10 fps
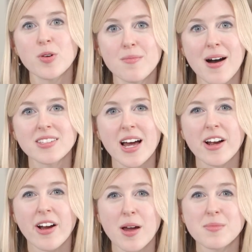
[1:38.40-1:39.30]
of U M L
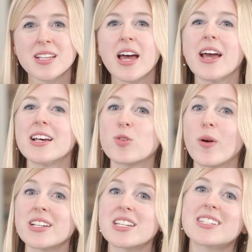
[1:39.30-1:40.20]
diagrams is
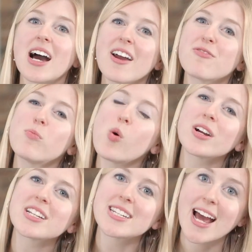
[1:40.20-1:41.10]
going to dive more
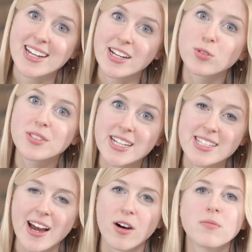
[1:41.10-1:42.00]
into technical
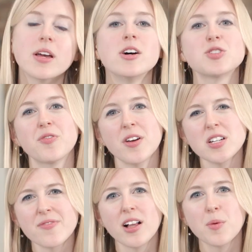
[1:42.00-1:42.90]
detail, so if you're a
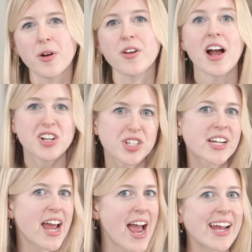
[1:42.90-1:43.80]
developer, you're actually
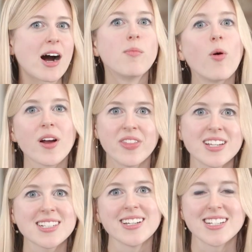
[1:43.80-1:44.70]
going to hang out more in
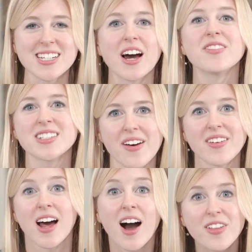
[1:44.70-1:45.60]
this list of
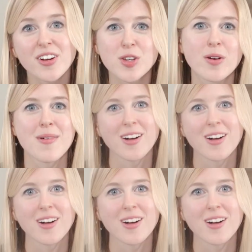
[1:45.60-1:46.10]
seven other U M